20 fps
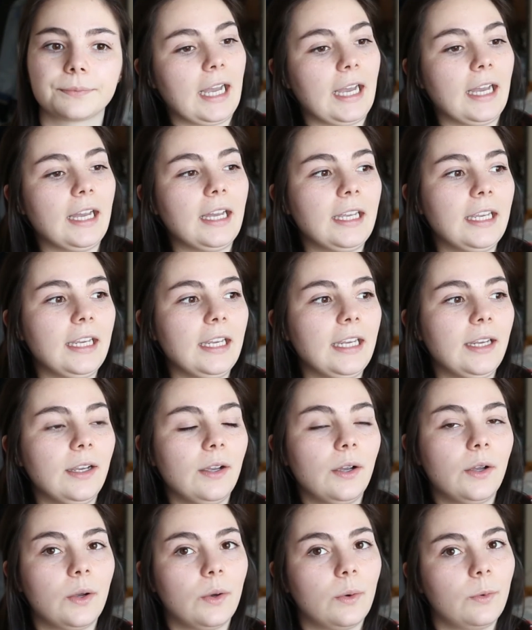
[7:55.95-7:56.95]

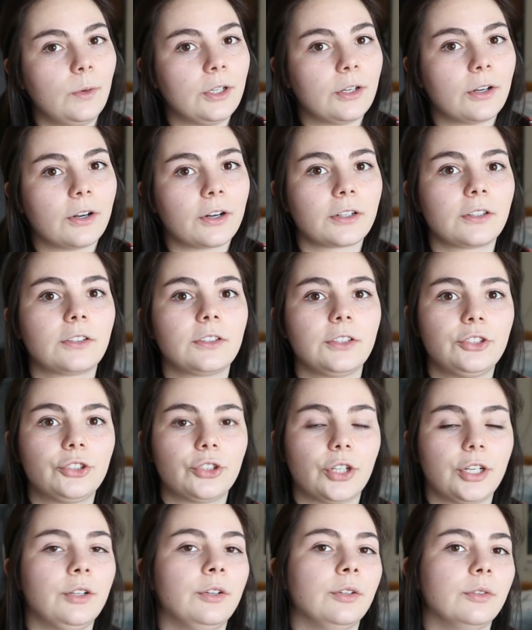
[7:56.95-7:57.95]
I would honestly
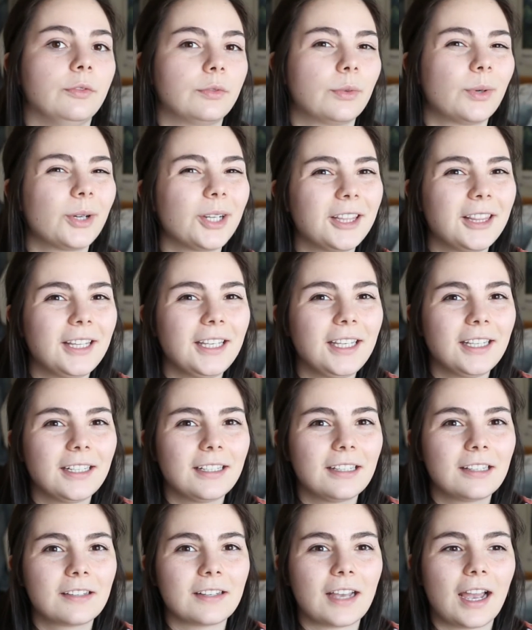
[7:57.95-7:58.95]
try to avoid
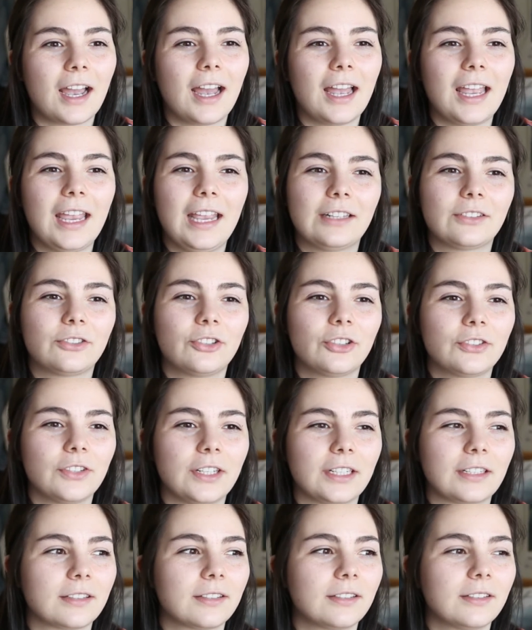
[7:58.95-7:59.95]
these. It's just
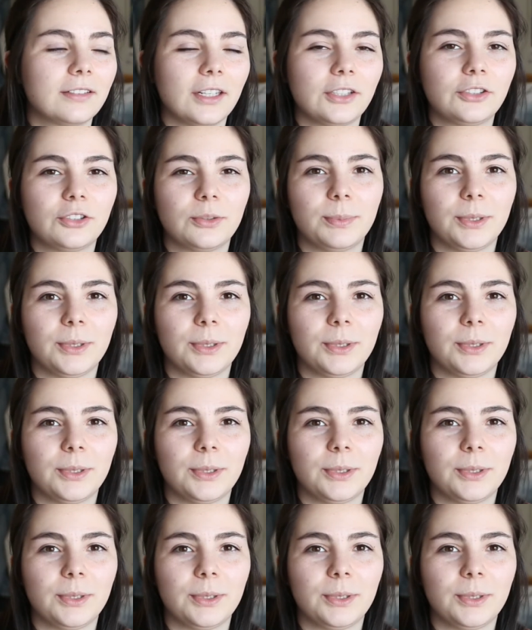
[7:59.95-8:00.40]
like such a